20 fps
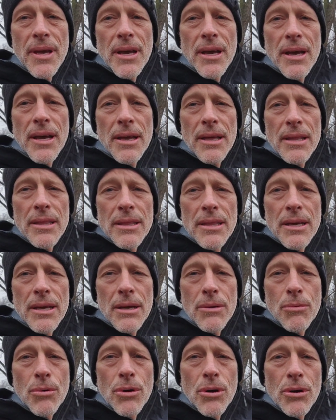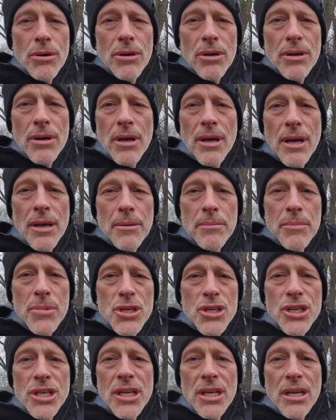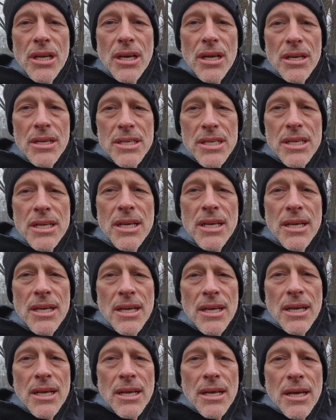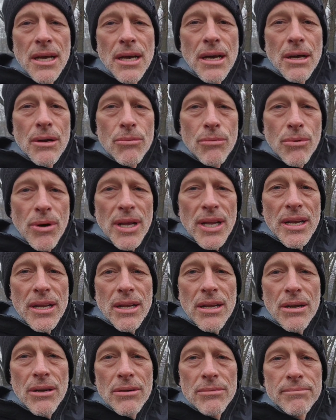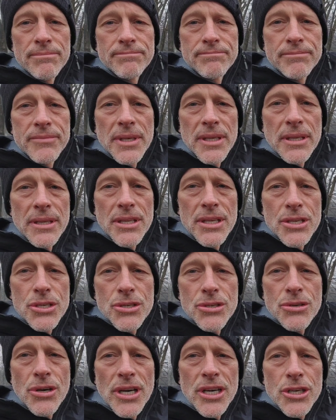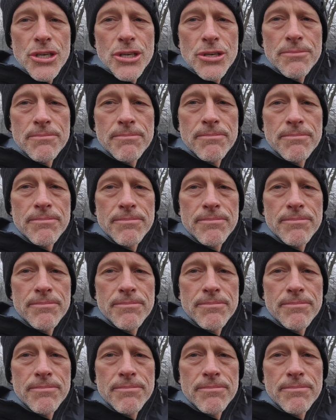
uh, they were uh, machine gunned right here in this trench.